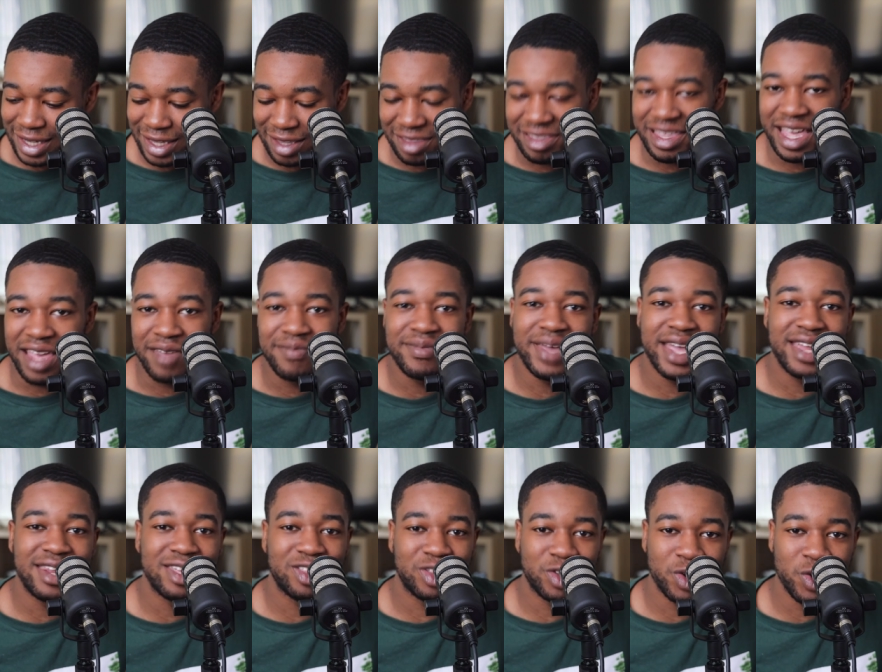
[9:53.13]
they made
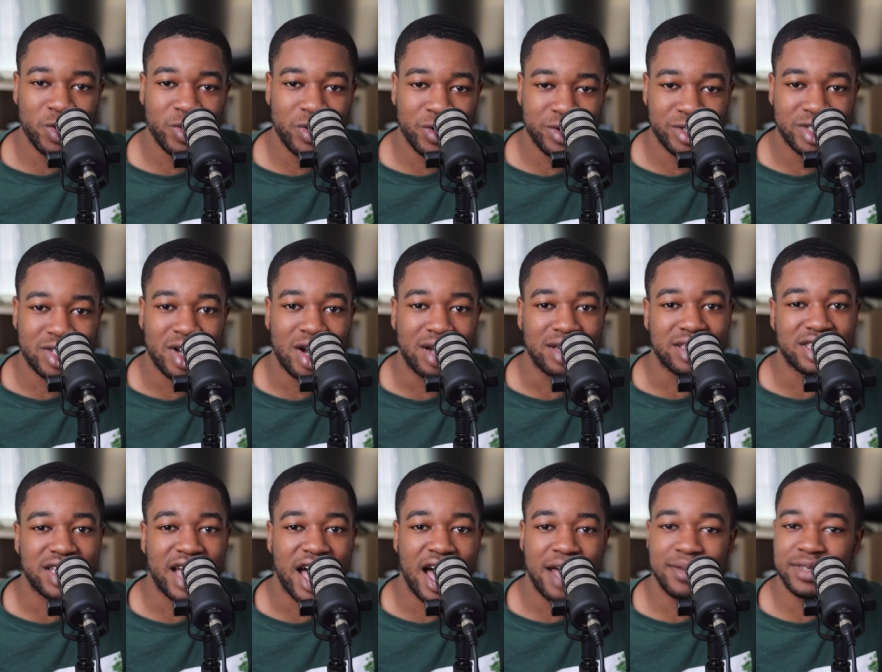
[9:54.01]
it through those dark
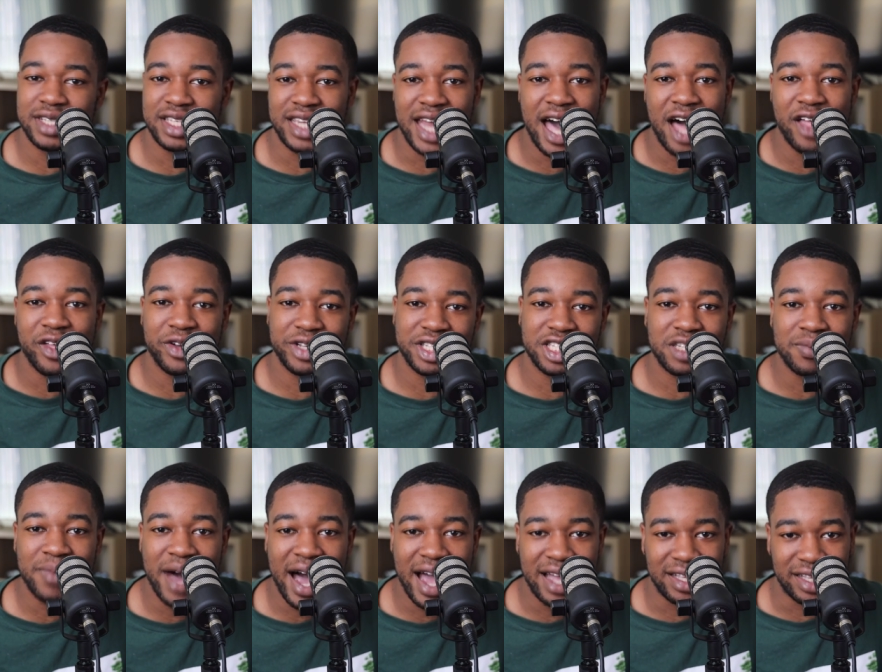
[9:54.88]
times, and now they're
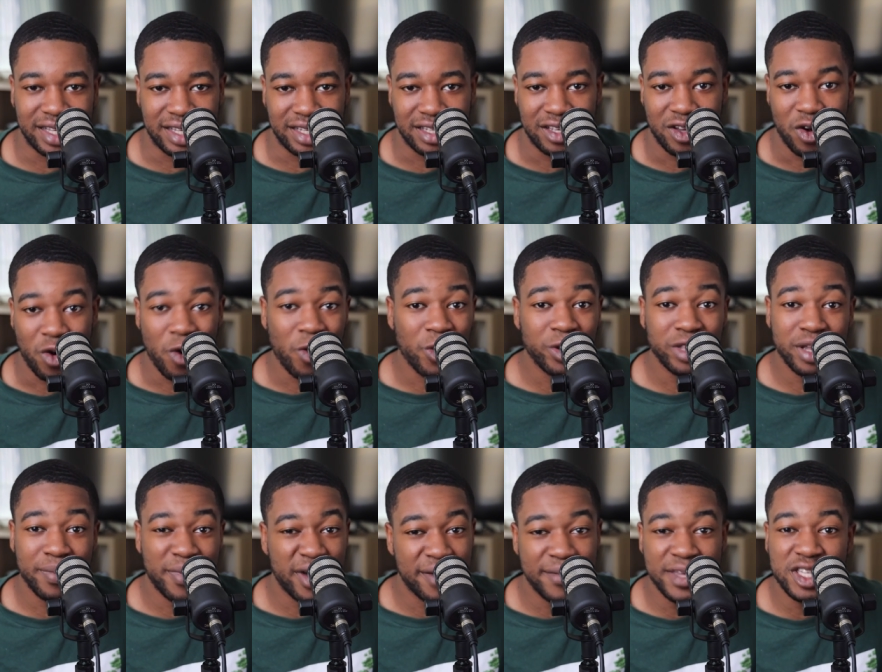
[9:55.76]
smiling. Or they
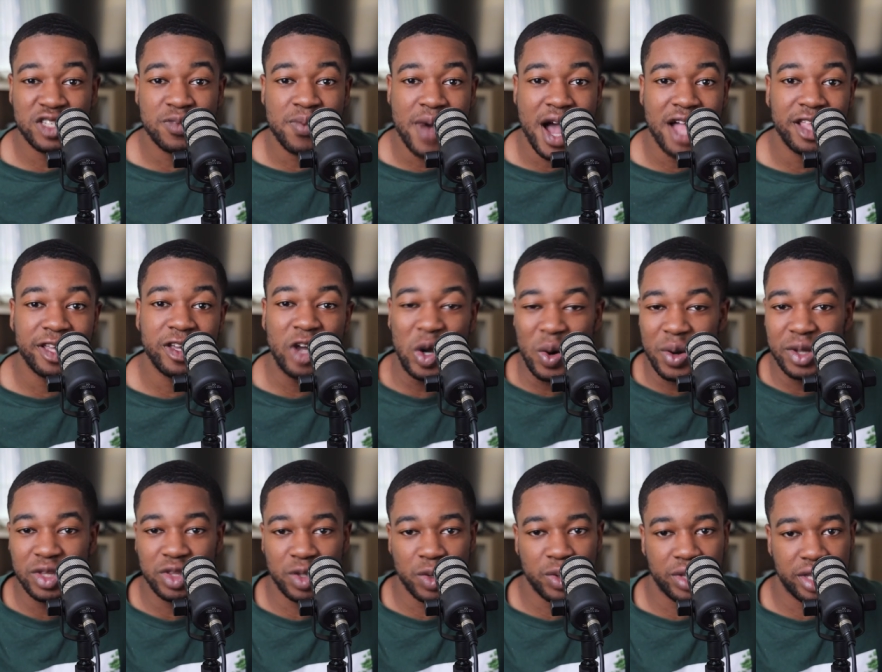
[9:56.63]
might be smiling going
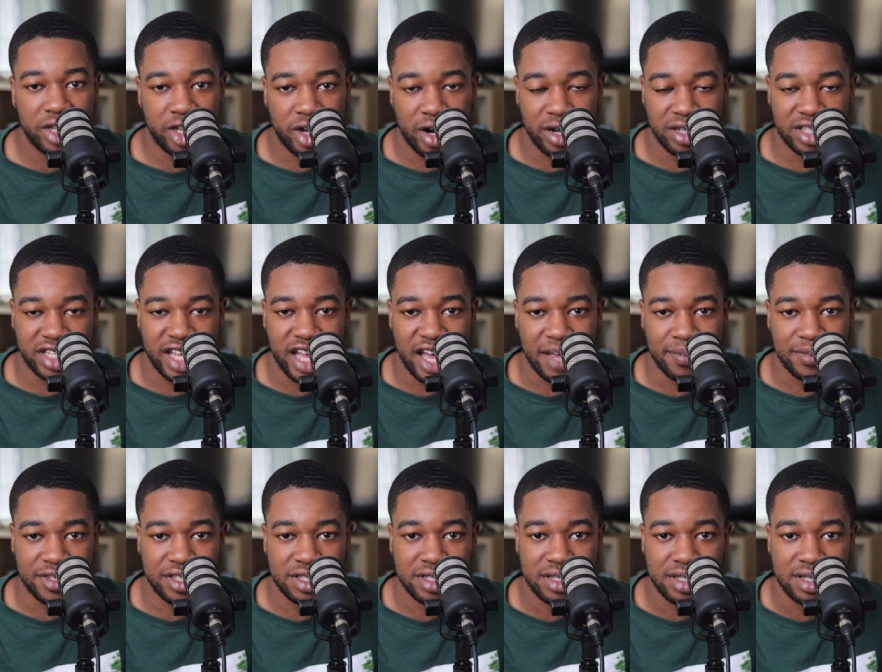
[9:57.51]
through the dark
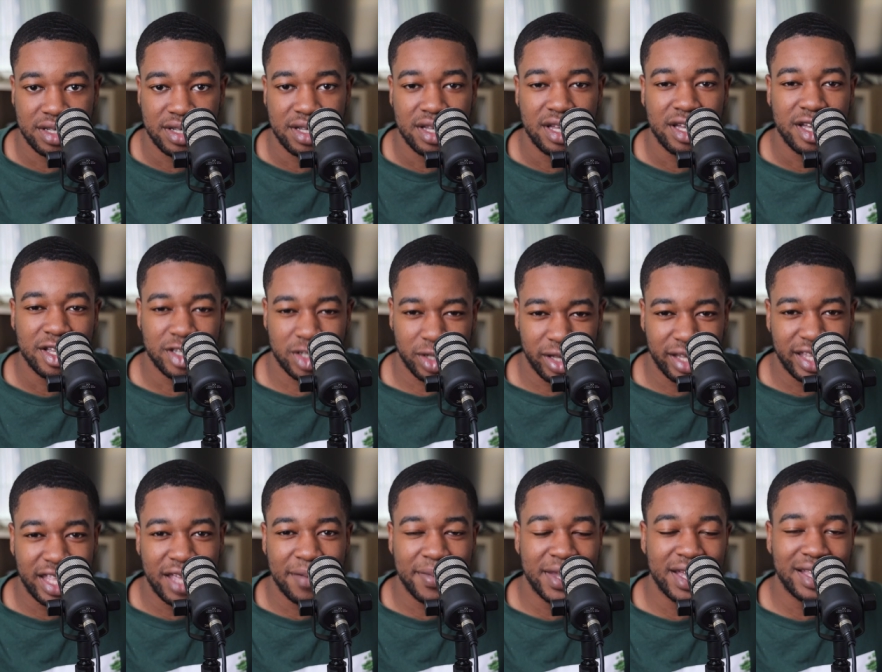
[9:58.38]
times. So let
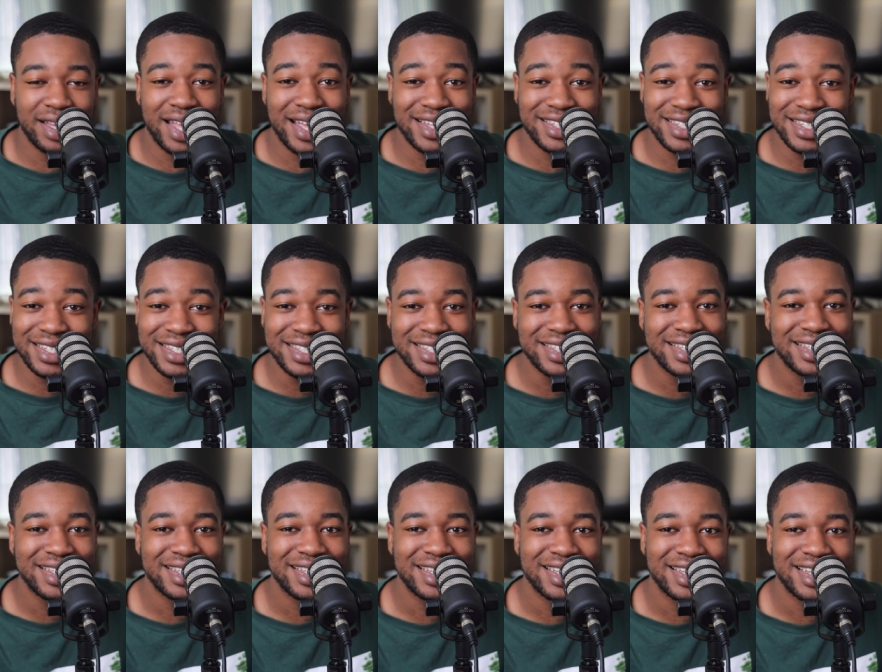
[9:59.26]
that be a lesson.
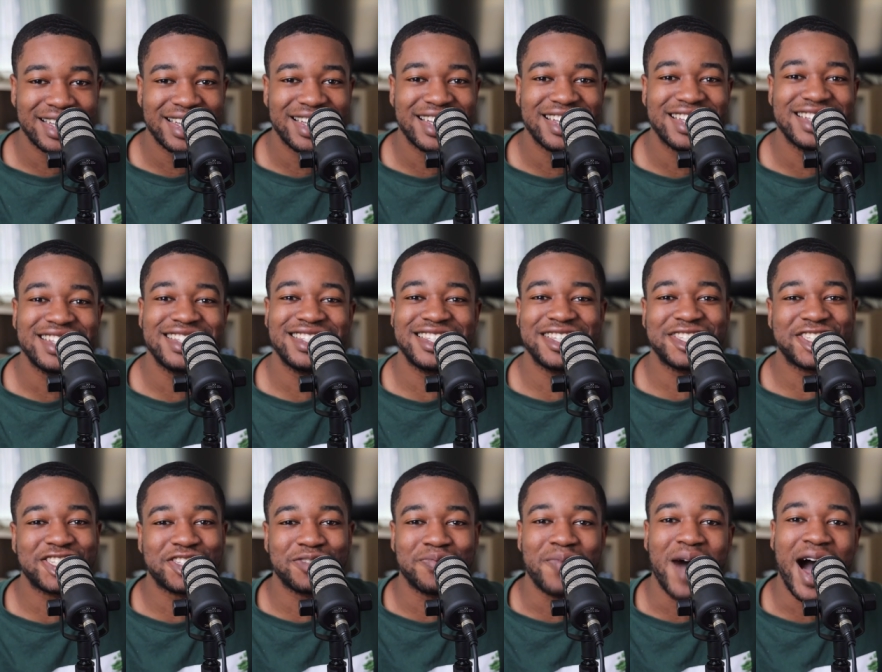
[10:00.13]

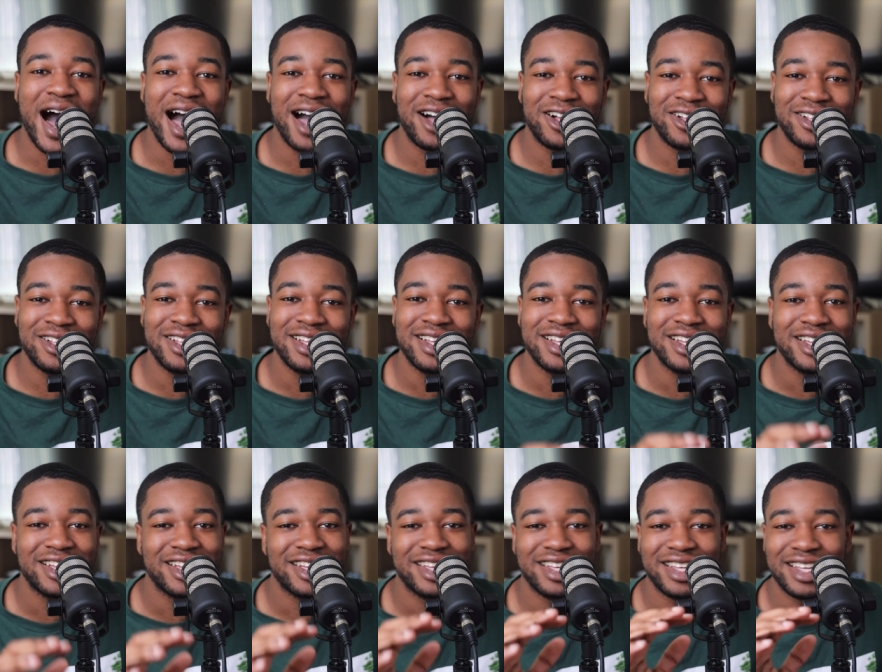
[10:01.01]
Just smile
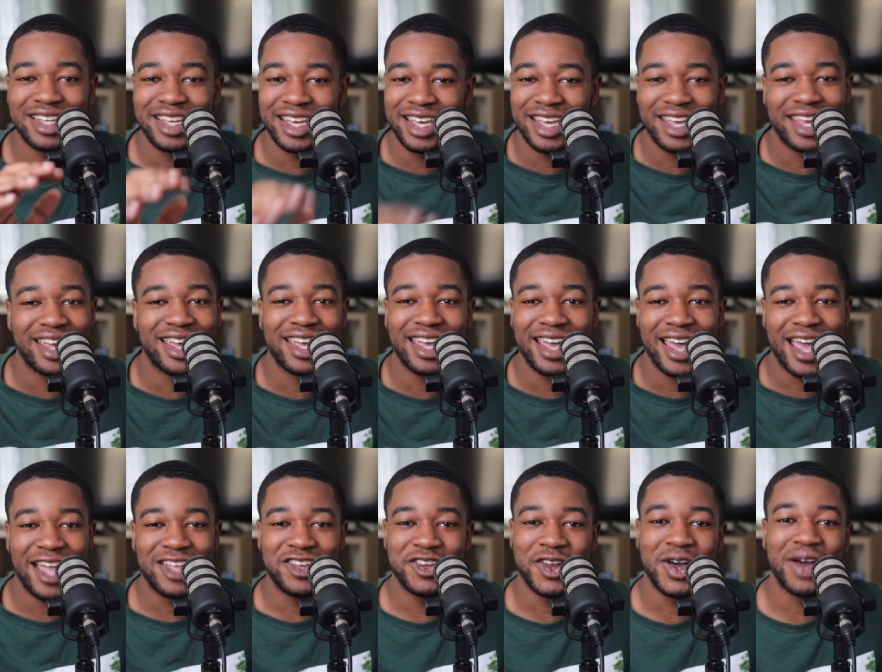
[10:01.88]

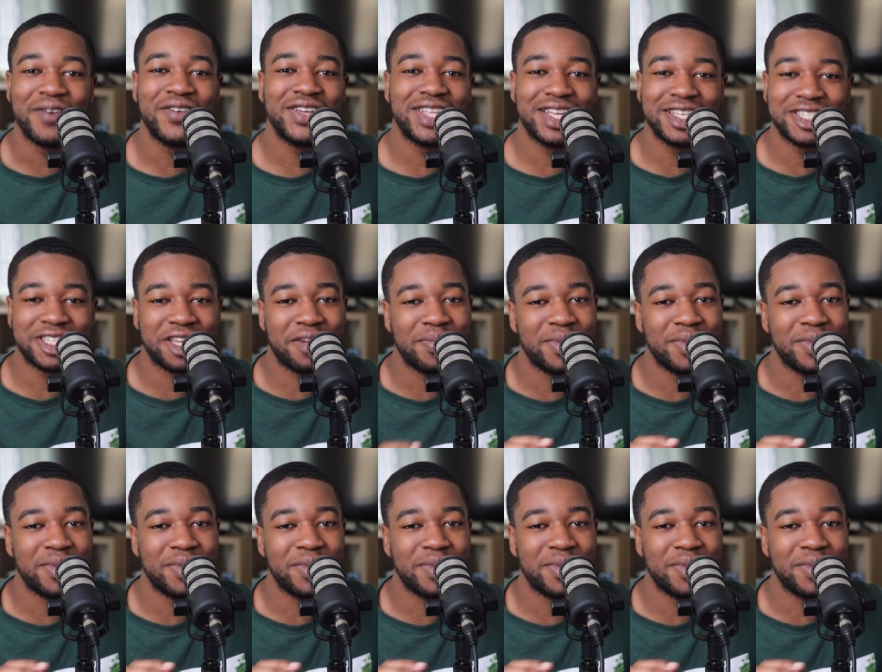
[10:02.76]
and you know everything's going to